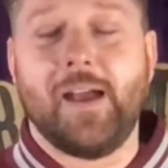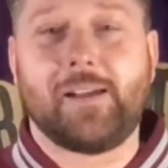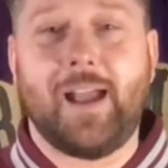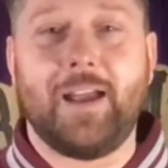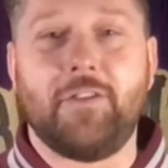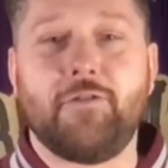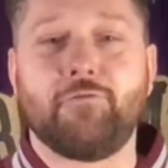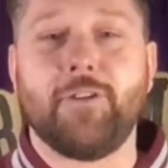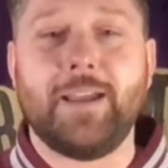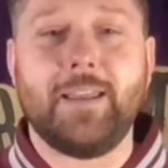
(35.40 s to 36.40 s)
Okay,
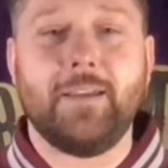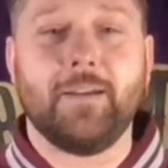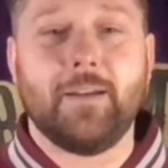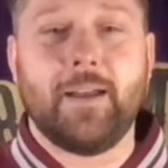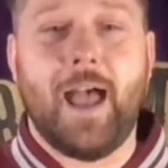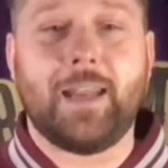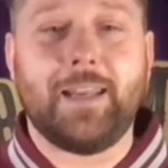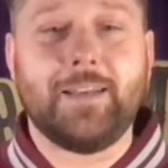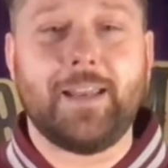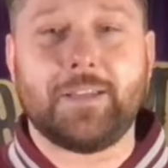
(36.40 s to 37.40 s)
3, and
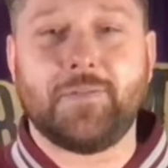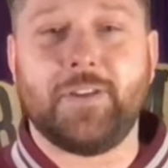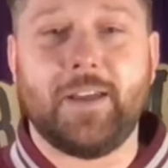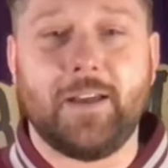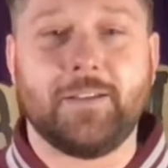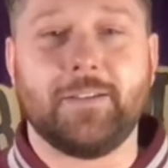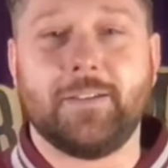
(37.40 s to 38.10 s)
index finger.